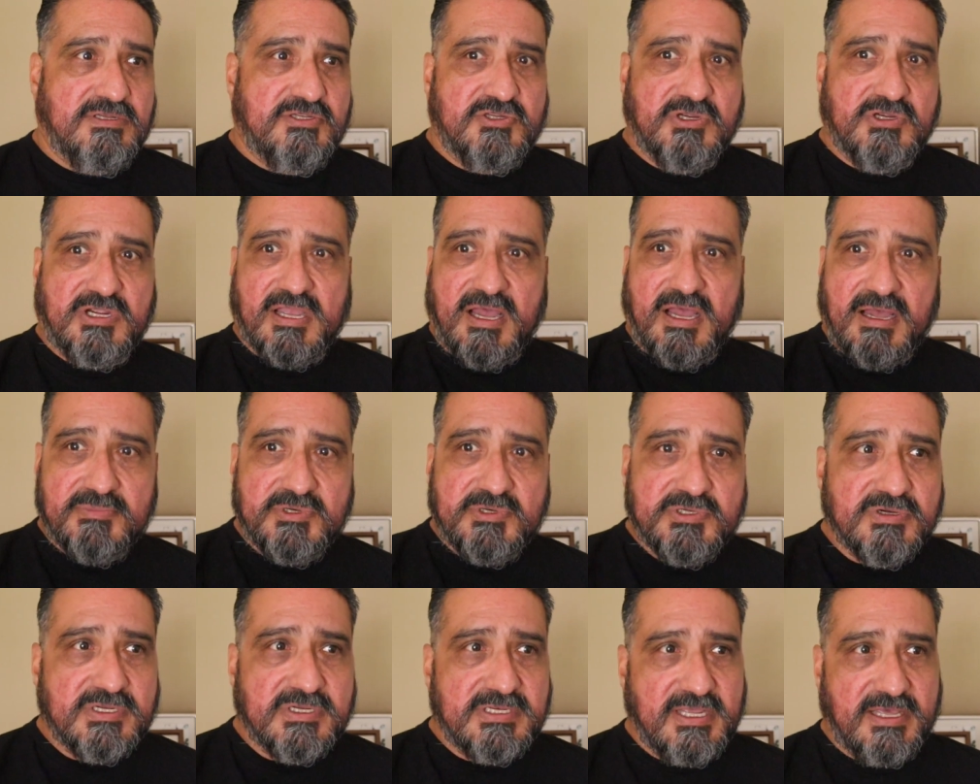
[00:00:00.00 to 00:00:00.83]
to
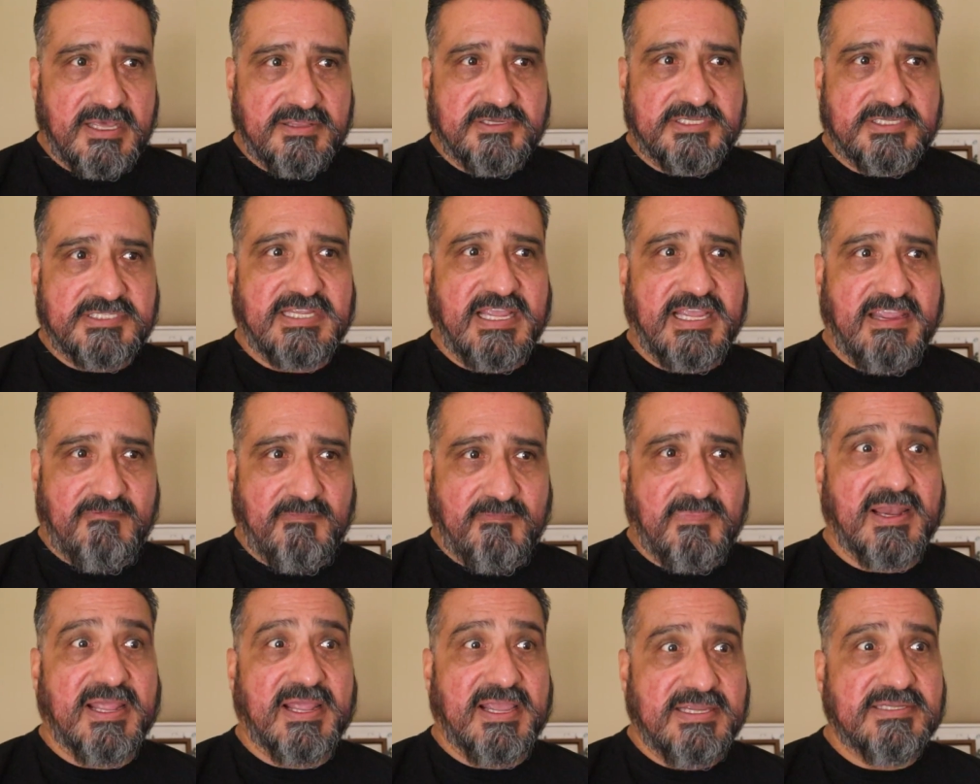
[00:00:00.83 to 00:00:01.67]
come to another
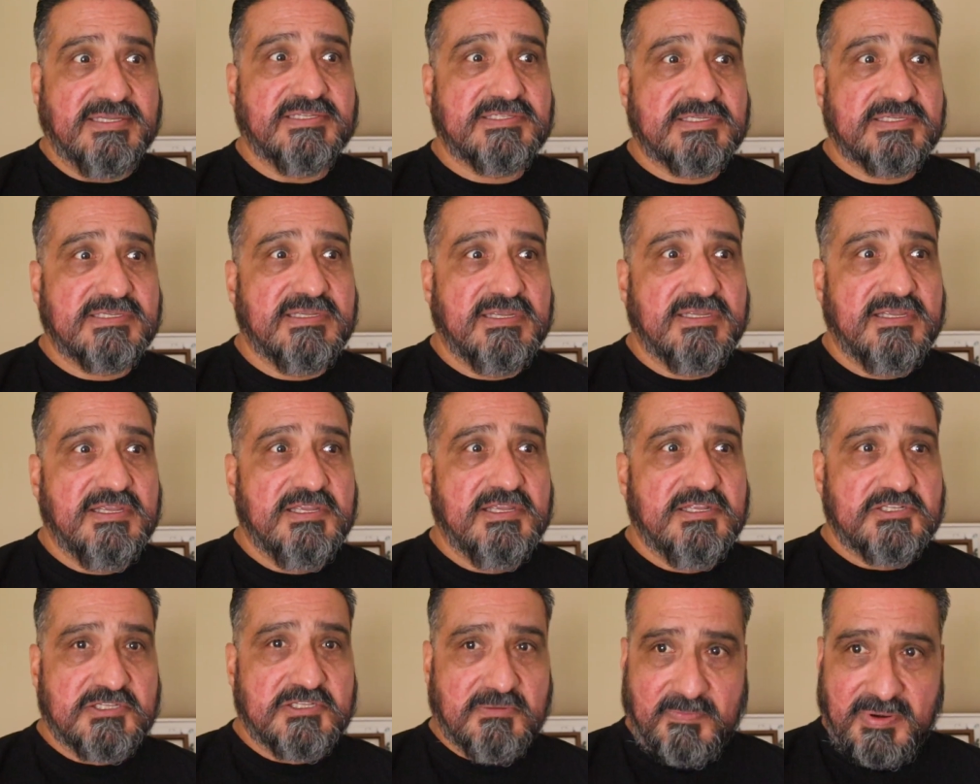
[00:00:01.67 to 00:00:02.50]
safe place
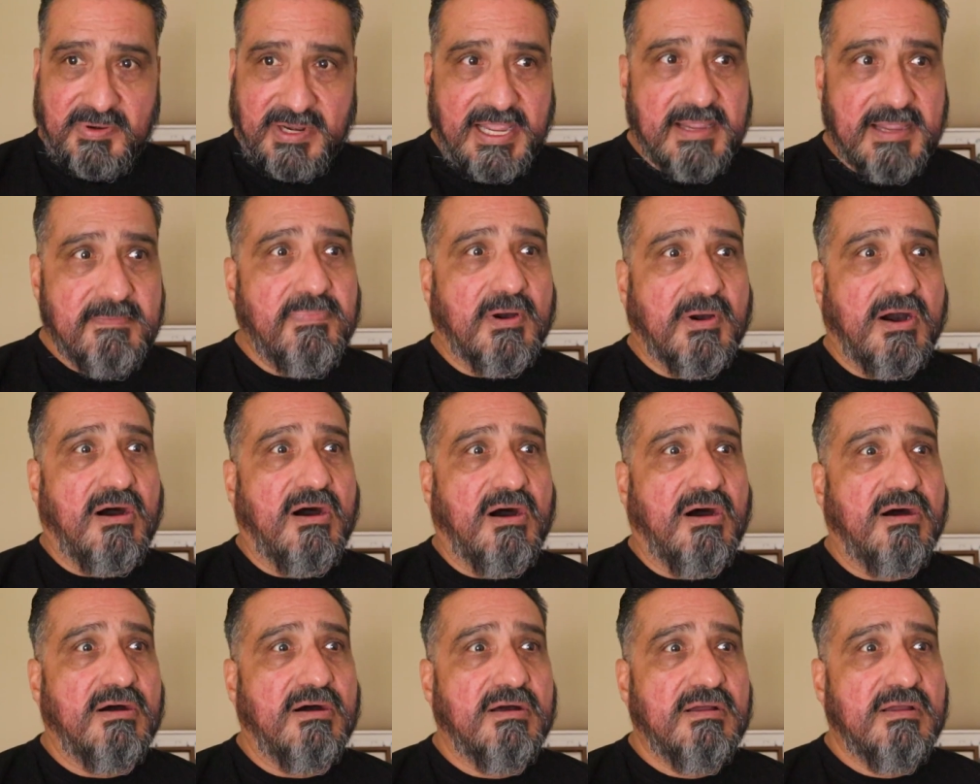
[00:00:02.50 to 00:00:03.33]
to play
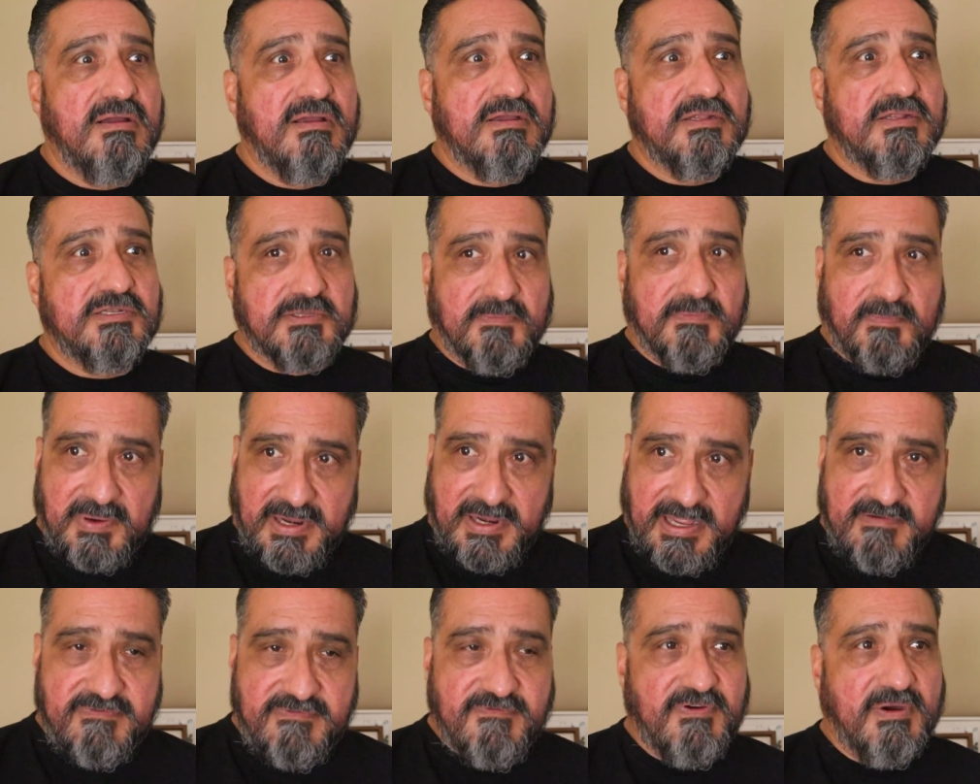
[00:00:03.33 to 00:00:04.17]
ball, to
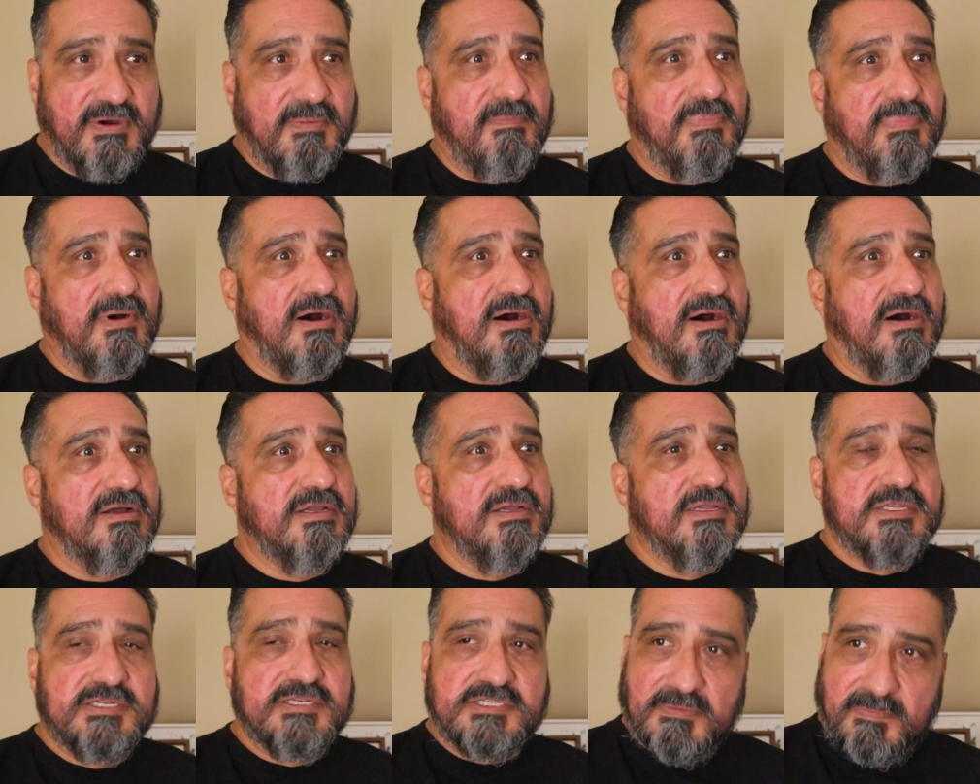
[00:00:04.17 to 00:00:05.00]
play
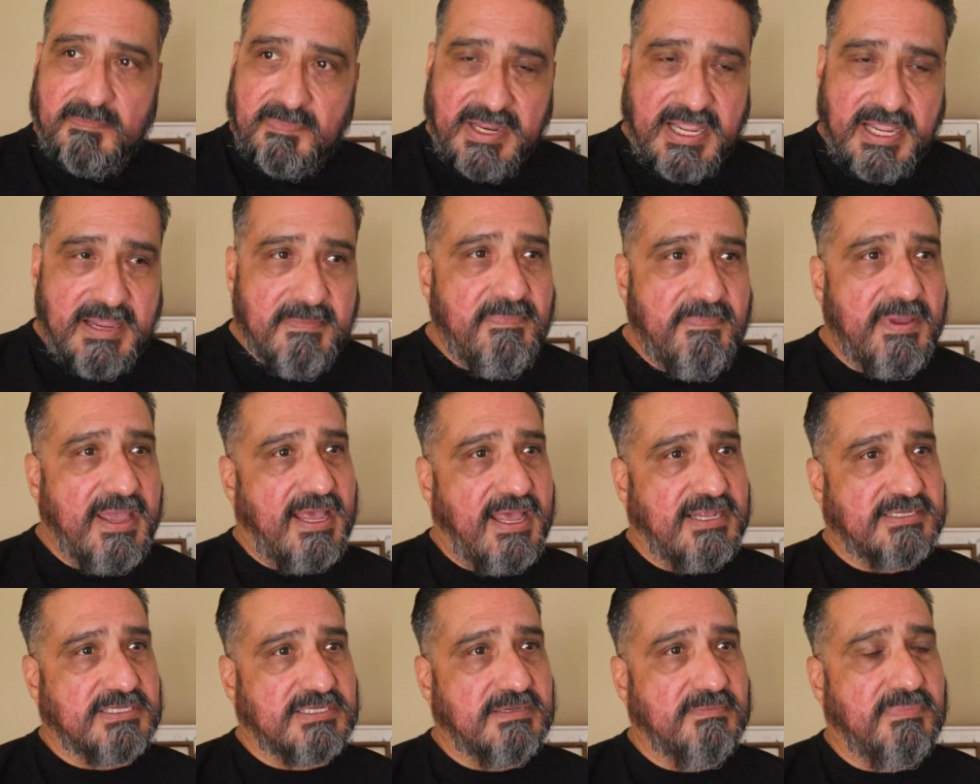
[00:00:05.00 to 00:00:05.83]
football, to play
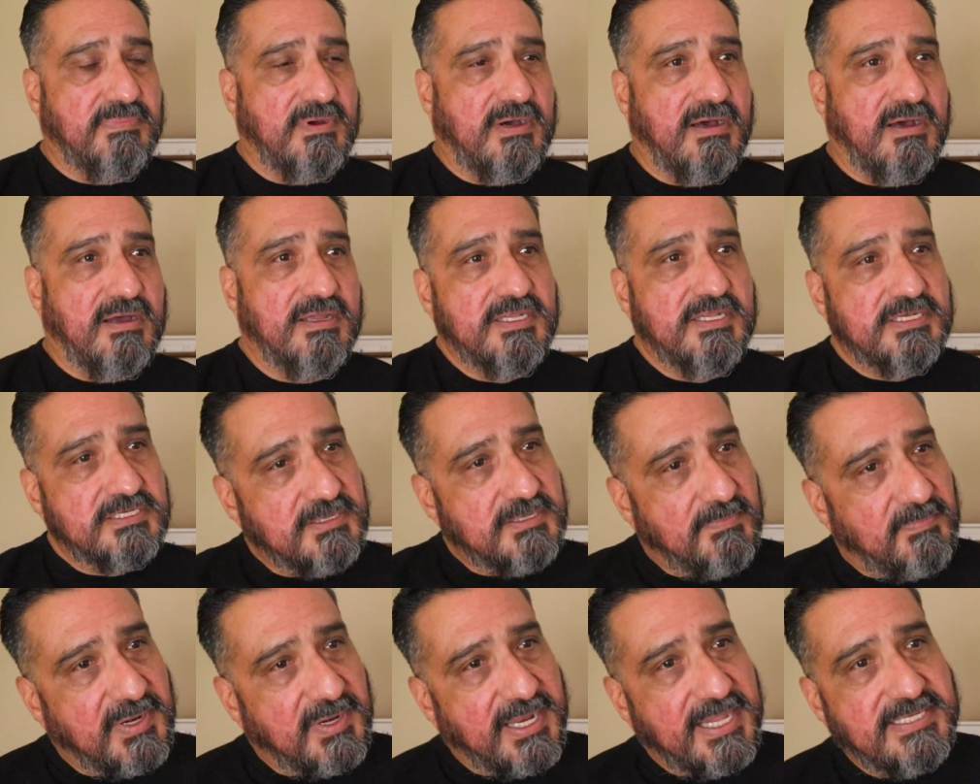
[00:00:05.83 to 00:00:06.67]
basketball,
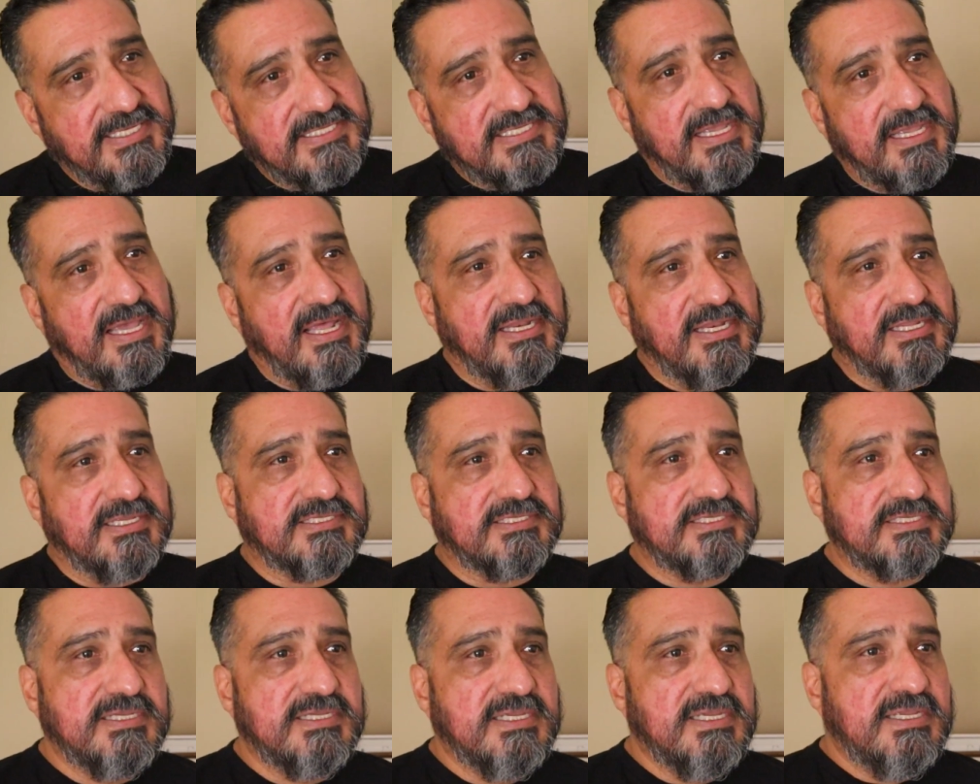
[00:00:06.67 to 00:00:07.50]
to play
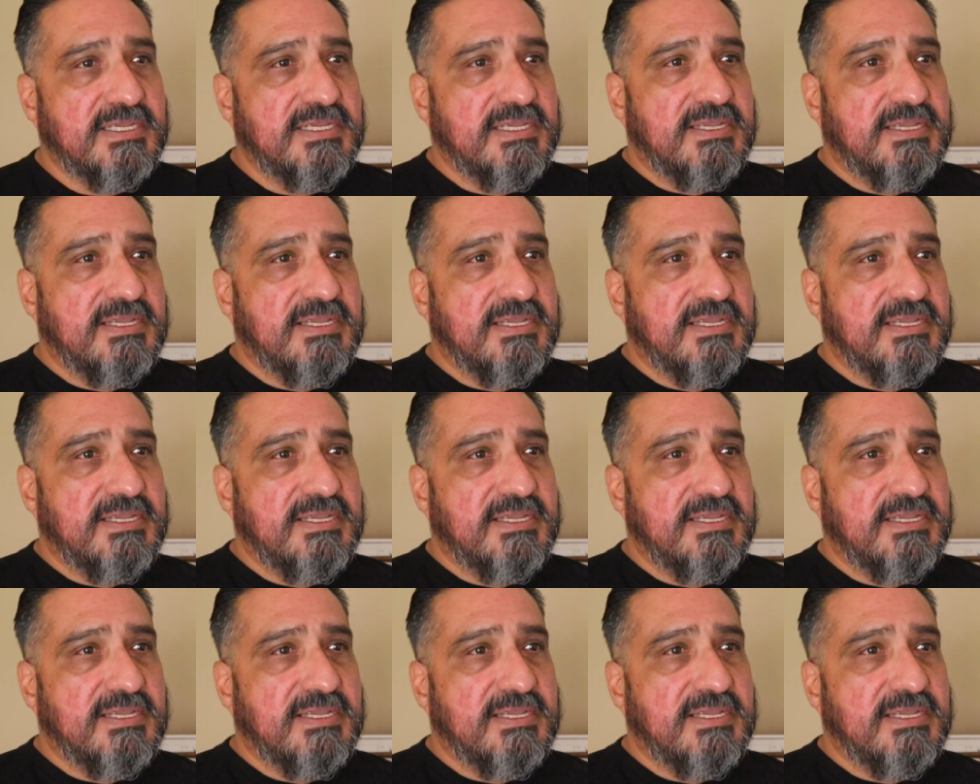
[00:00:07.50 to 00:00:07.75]
tennis,